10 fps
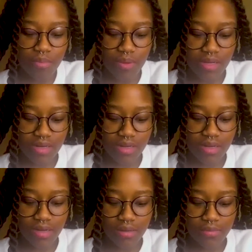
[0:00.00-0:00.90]
But
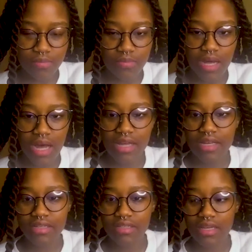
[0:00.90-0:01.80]

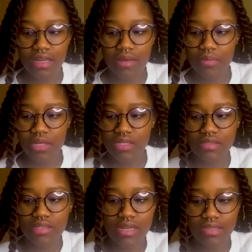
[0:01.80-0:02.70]

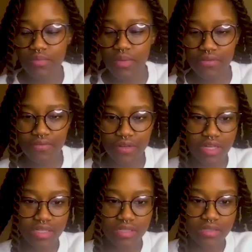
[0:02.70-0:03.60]
I text my
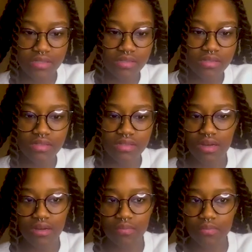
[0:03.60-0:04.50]
friends.
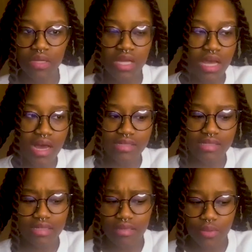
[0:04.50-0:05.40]
I
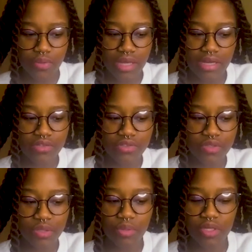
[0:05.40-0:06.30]
see them
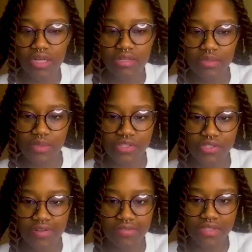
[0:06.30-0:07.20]
occasionally, but not as much
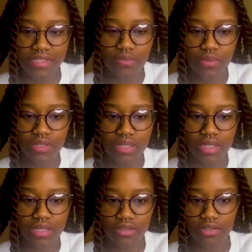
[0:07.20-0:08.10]
as obviously when
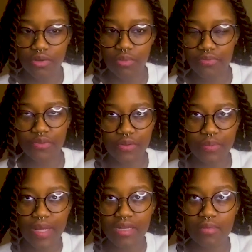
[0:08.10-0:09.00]
before the
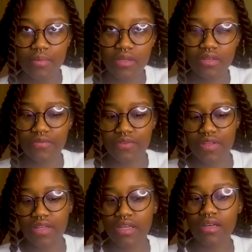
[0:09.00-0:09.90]
pandemic and
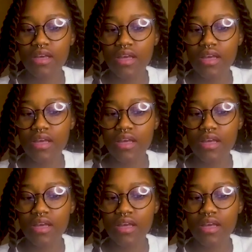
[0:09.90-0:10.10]
everything.